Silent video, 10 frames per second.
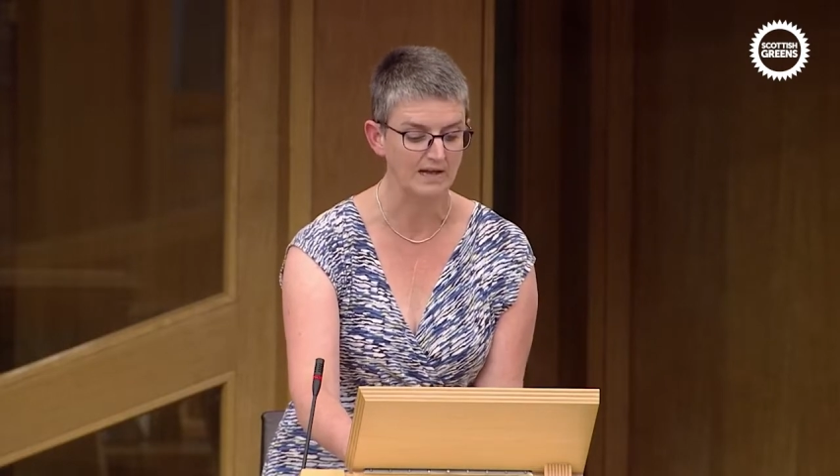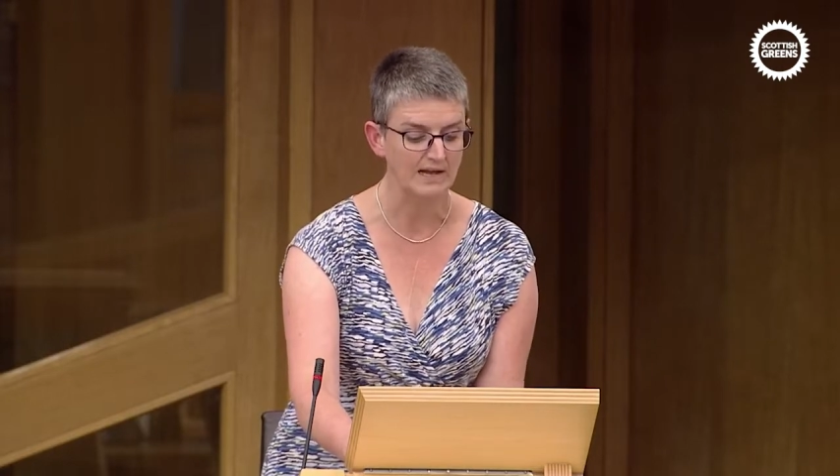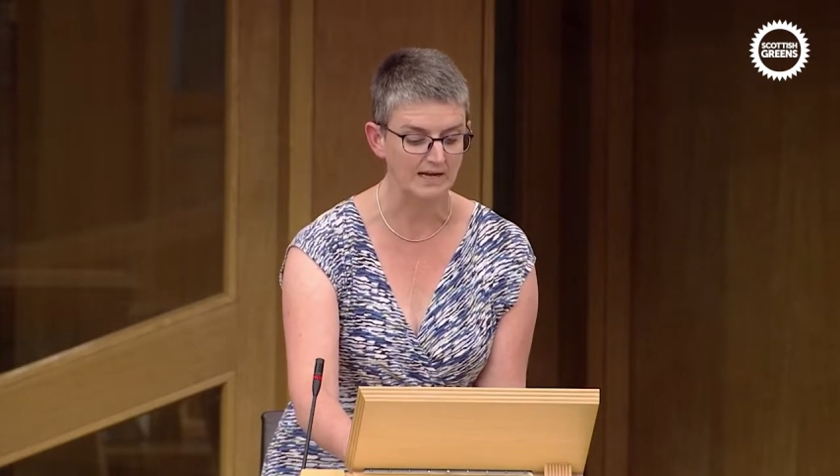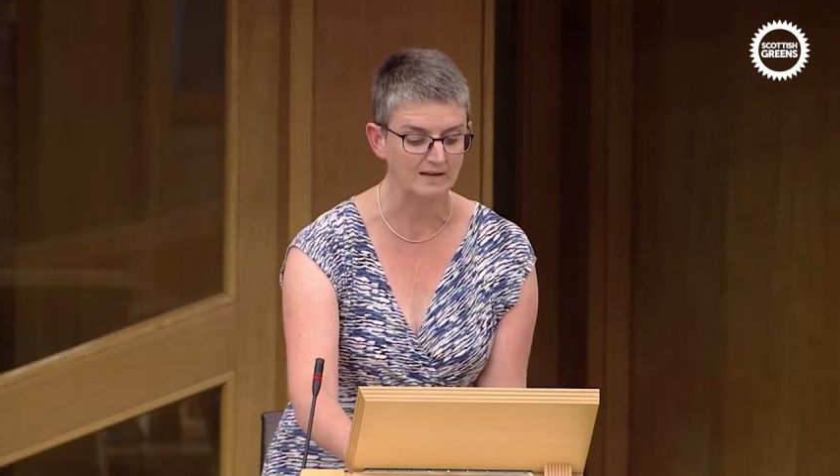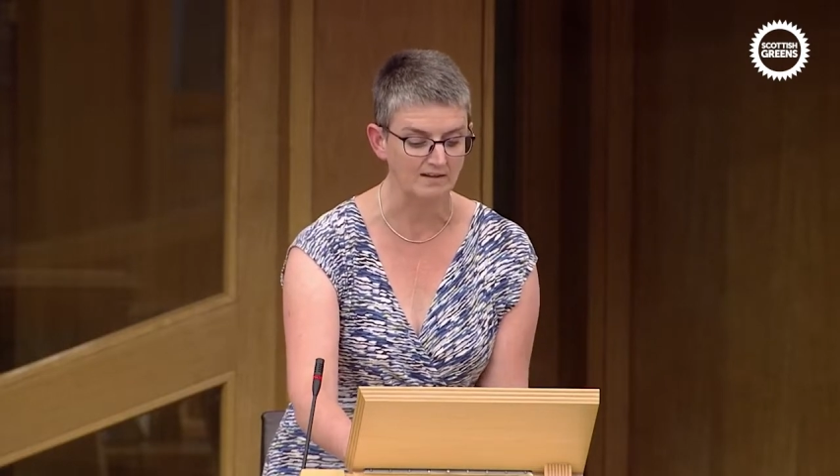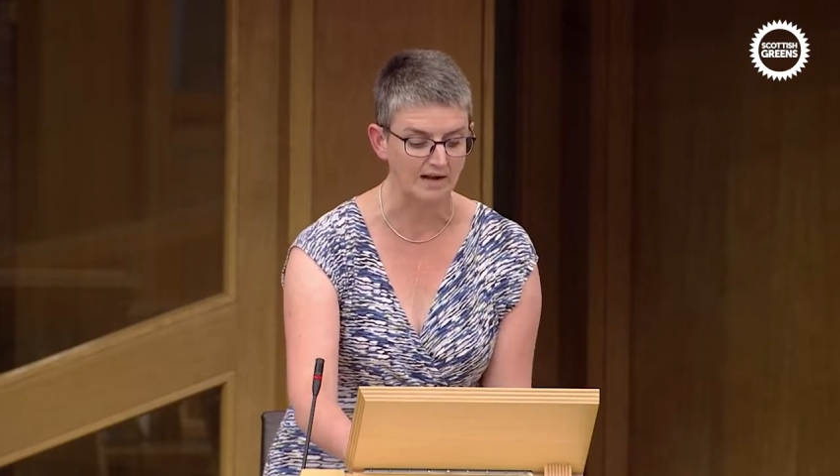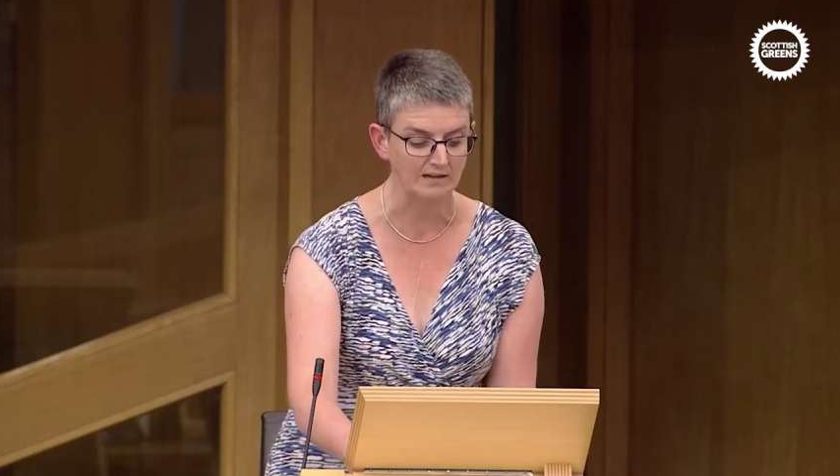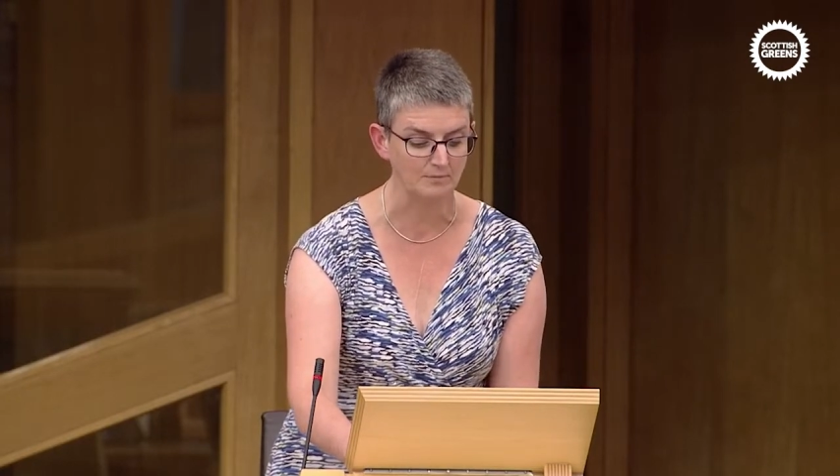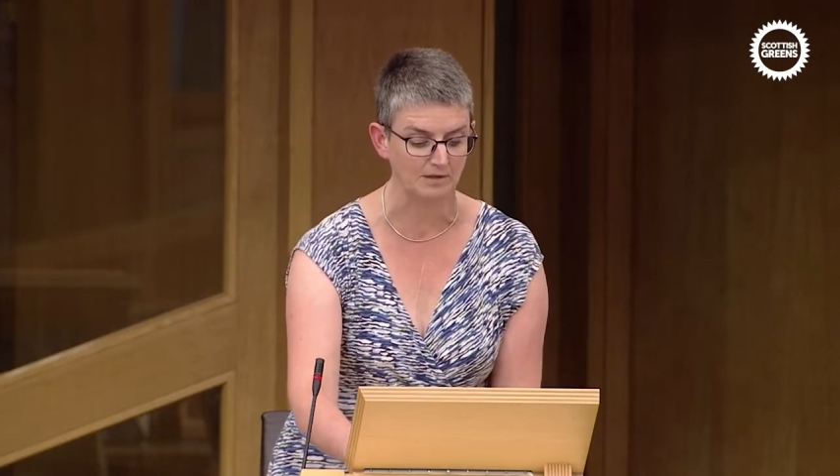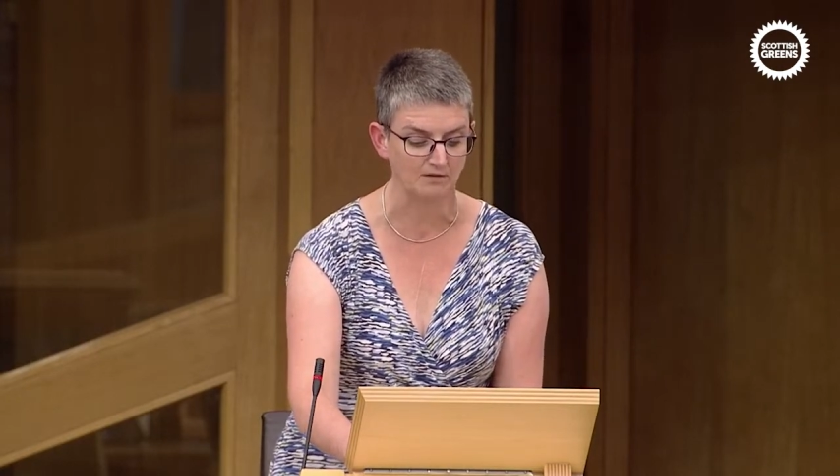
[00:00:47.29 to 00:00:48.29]
in
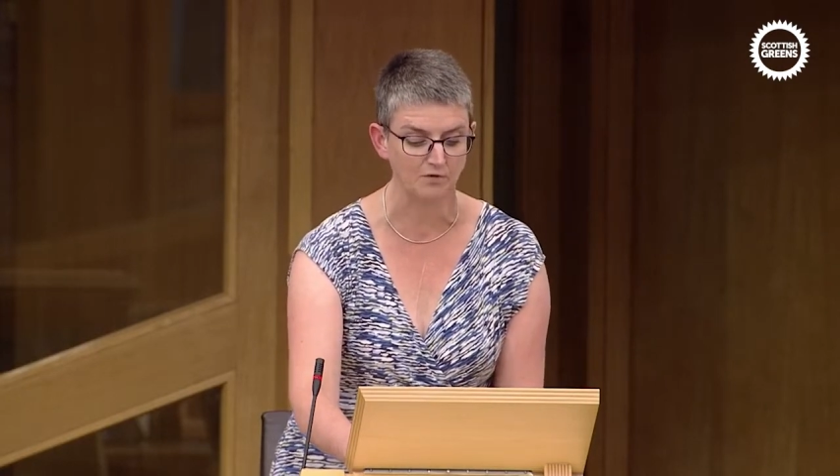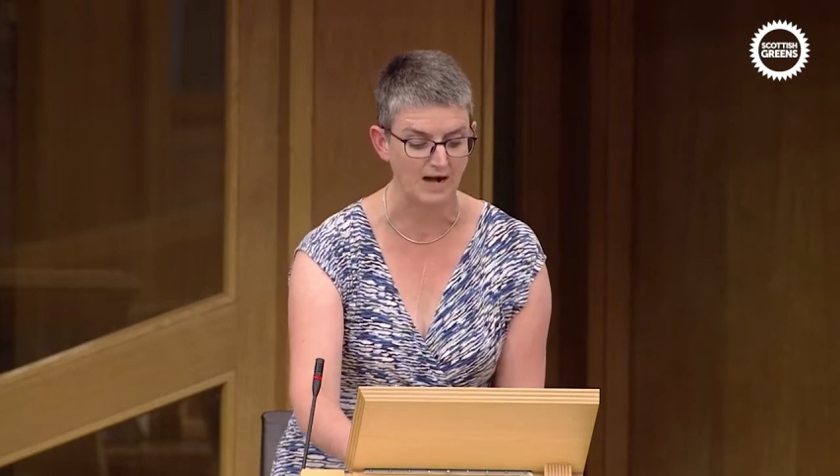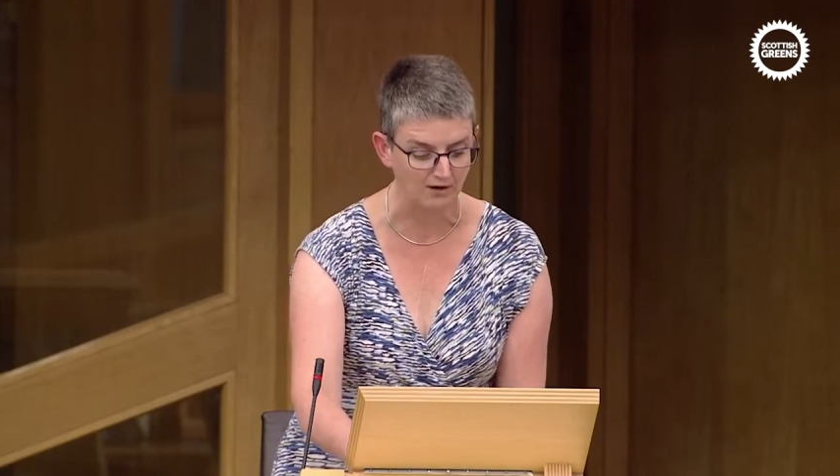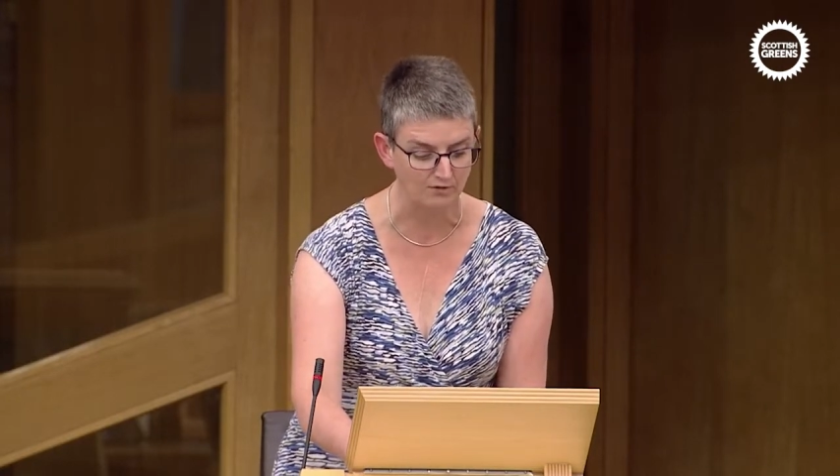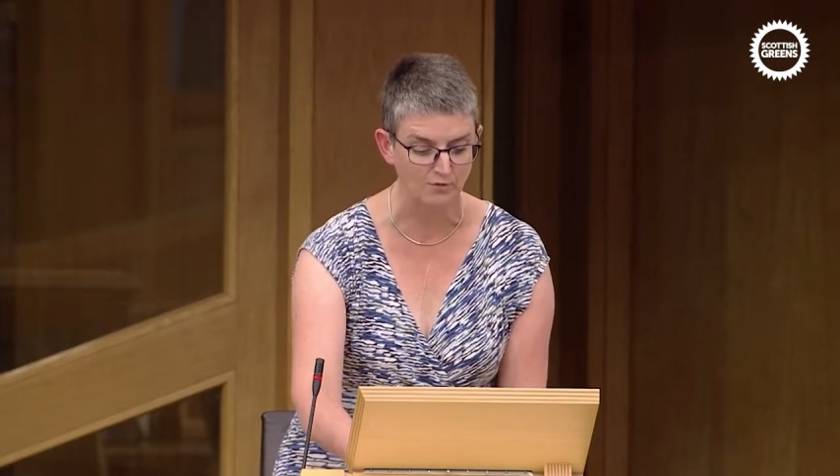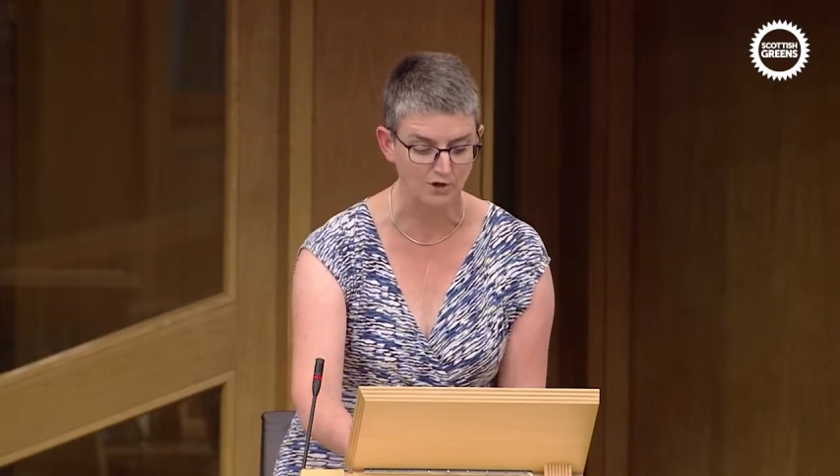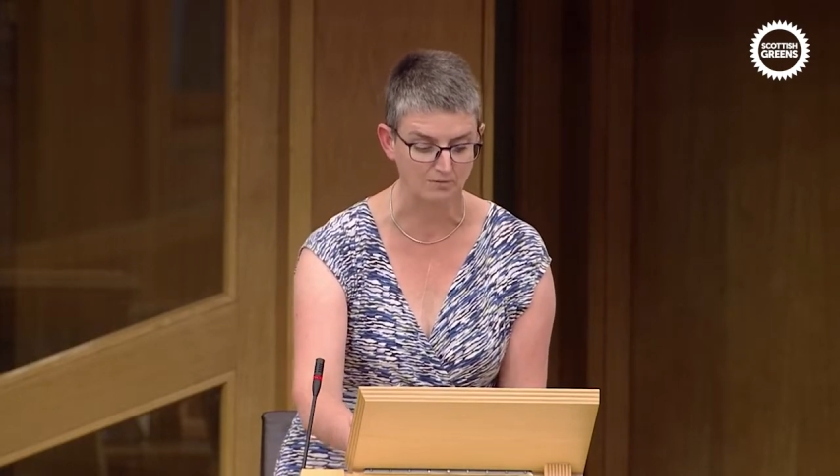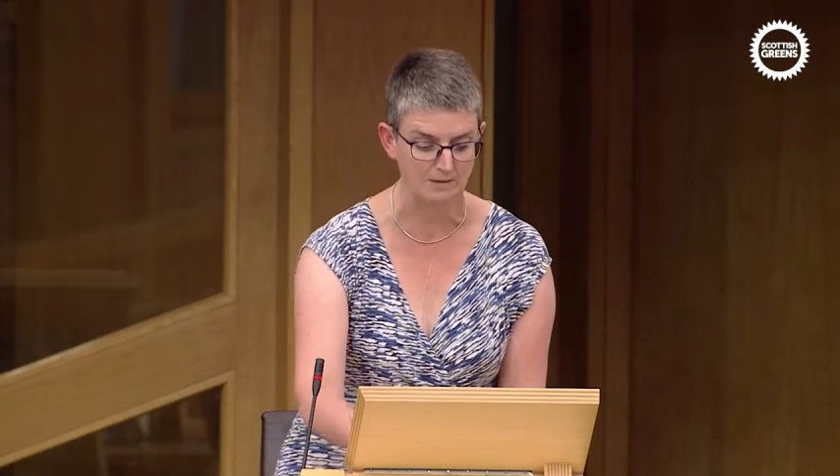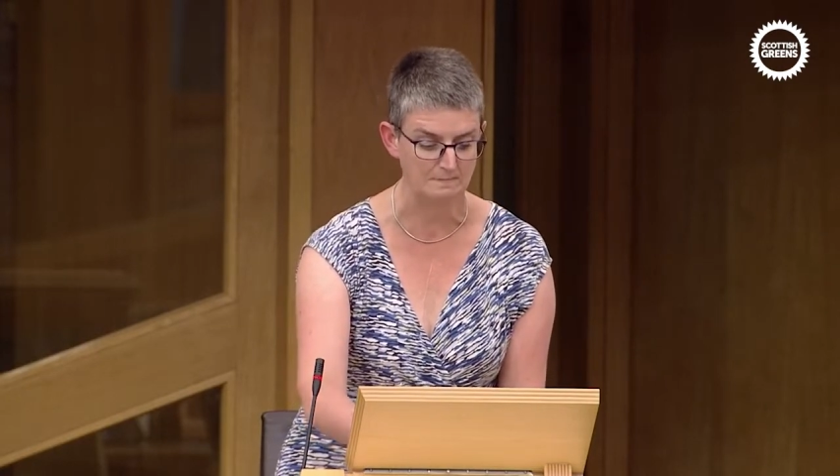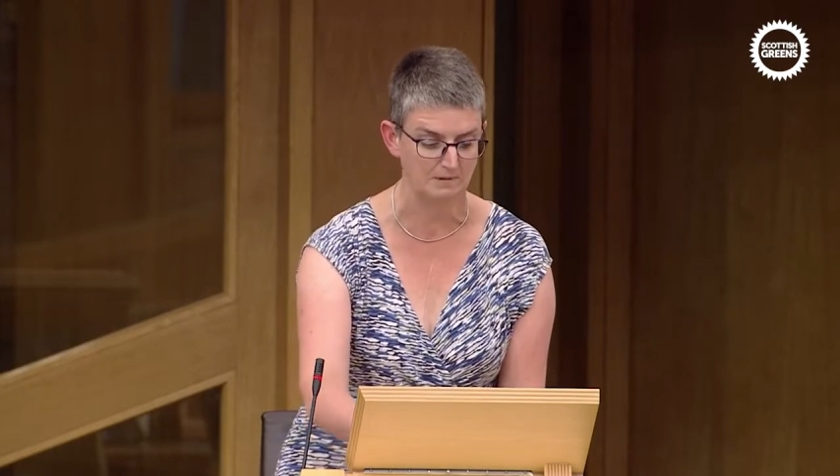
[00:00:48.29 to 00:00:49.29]
entitlements for out-of-work
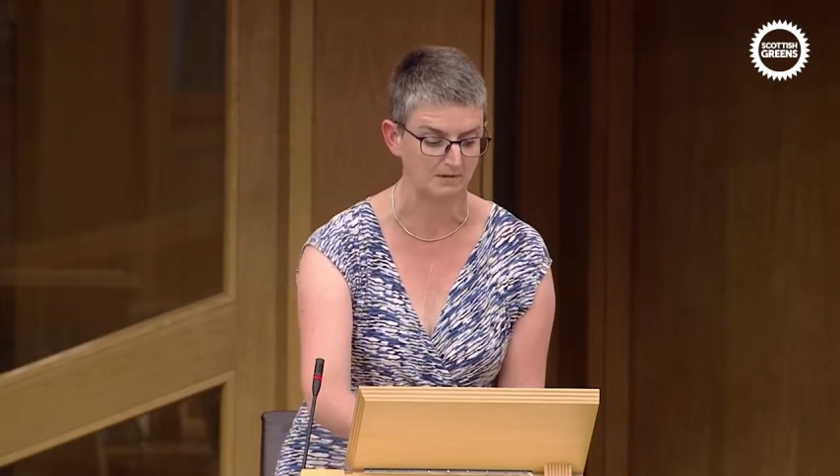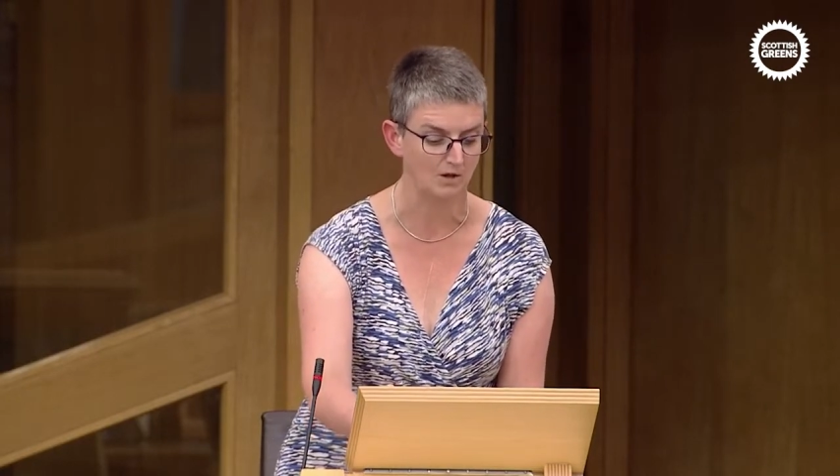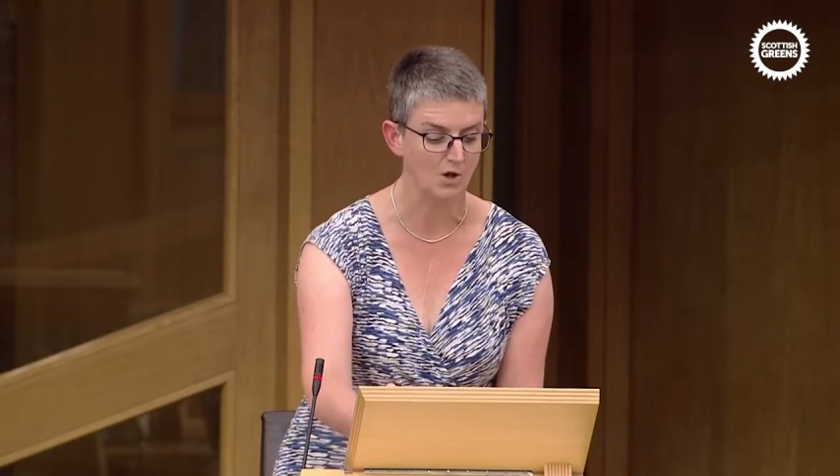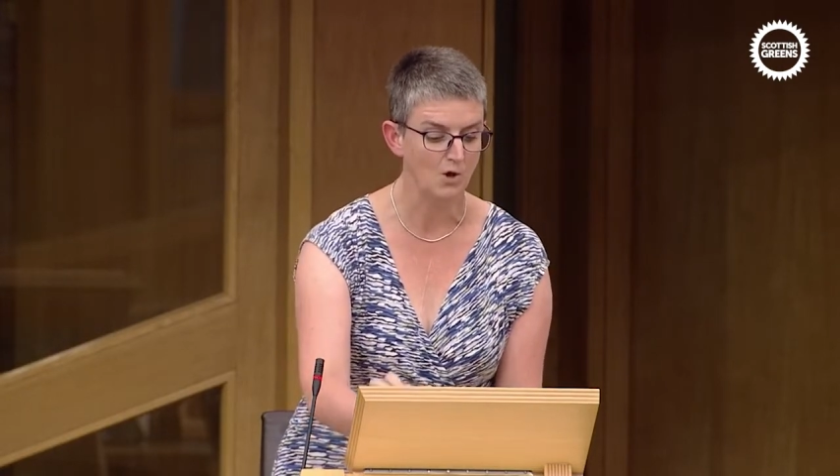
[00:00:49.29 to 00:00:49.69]
people